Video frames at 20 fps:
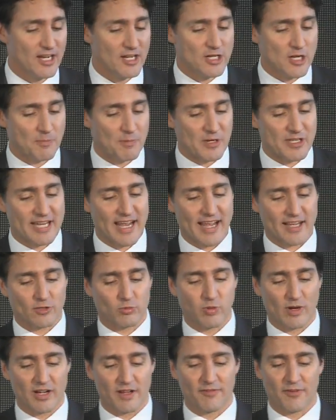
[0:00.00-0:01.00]
to protect
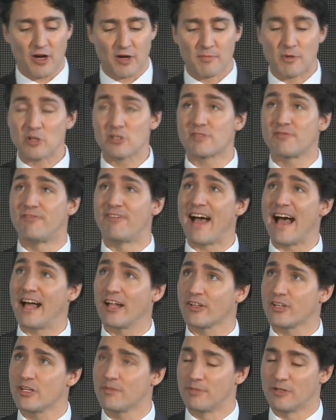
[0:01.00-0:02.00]
one of our most
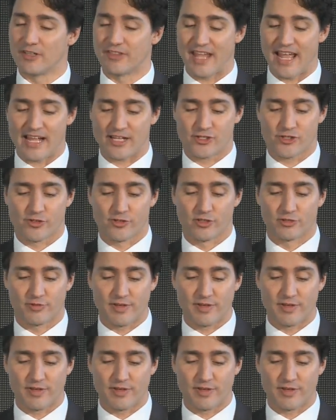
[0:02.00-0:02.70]
valuable natural